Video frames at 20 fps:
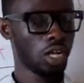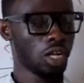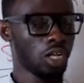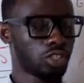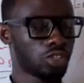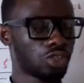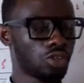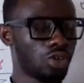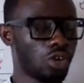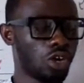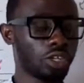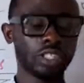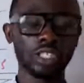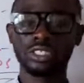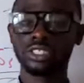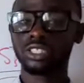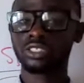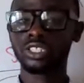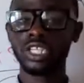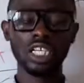So on the
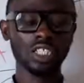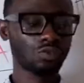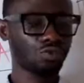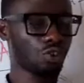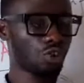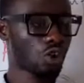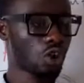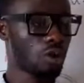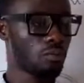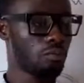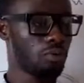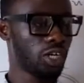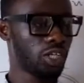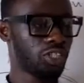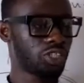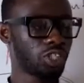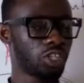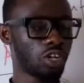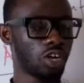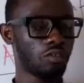successful
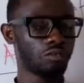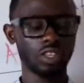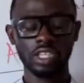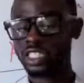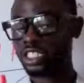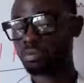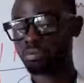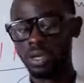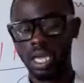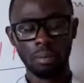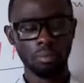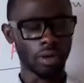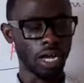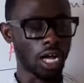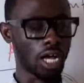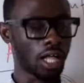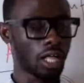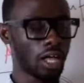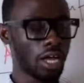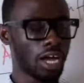completion of this
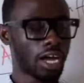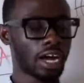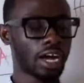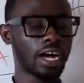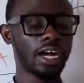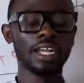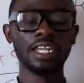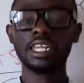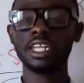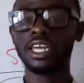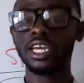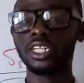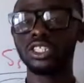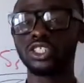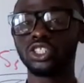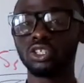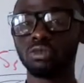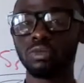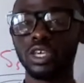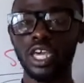paper, candidates
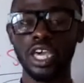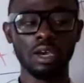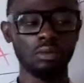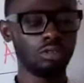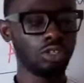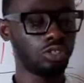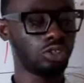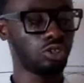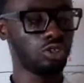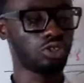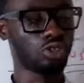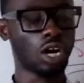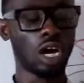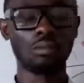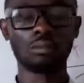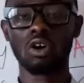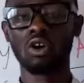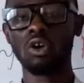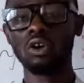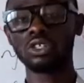should be able to, so I'm
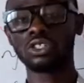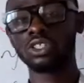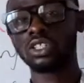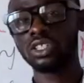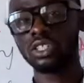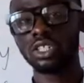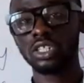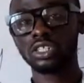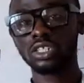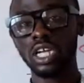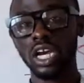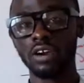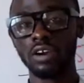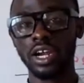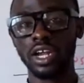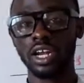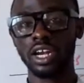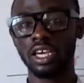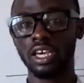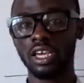quoting this
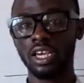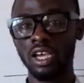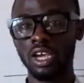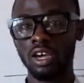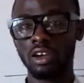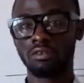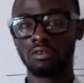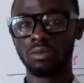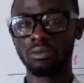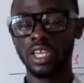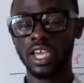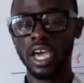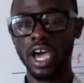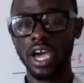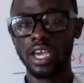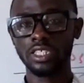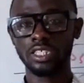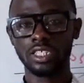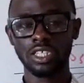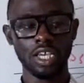directly from the
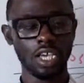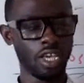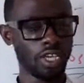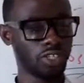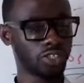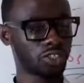ICA